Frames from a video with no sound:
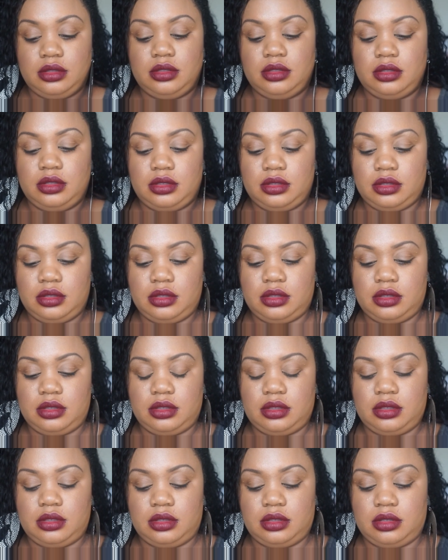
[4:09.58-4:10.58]

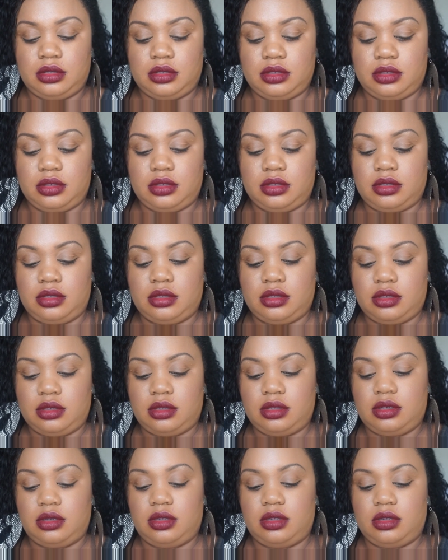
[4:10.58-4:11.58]

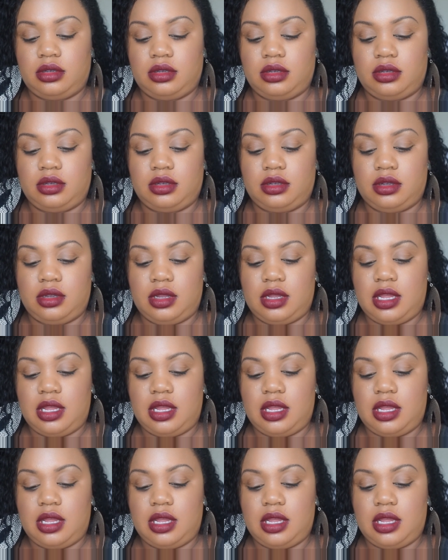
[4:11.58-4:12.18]
(no one is talking)